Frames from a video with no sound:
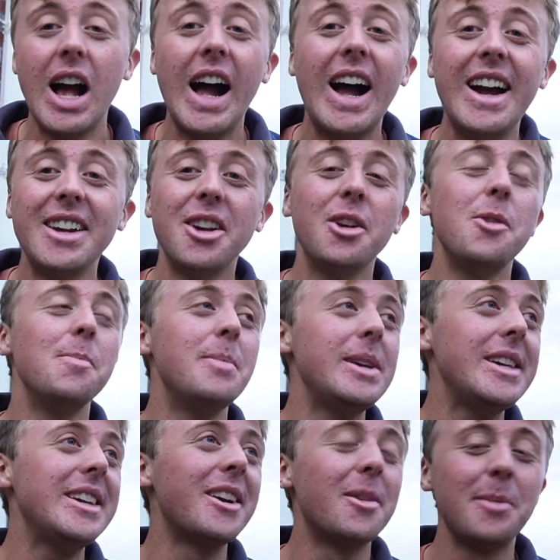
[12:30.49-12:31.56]
I know
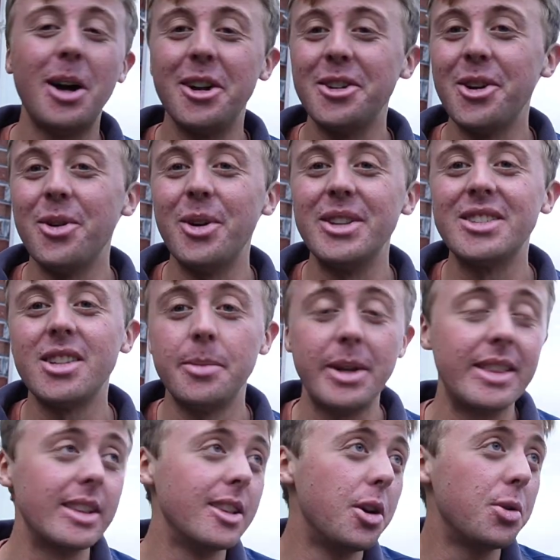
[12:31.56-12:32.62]
me, Armando, and so many
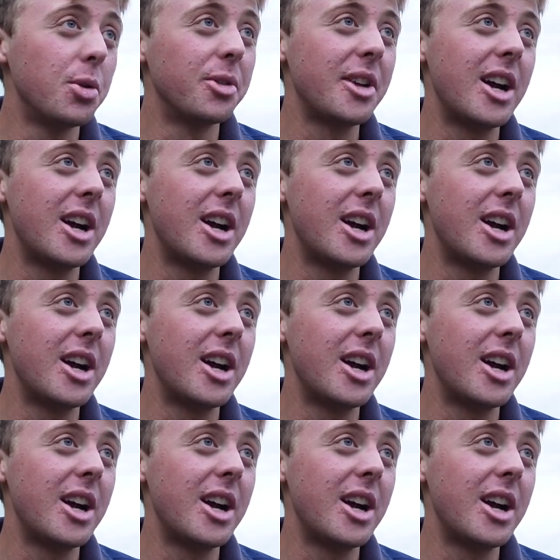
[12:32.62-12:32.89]
of the local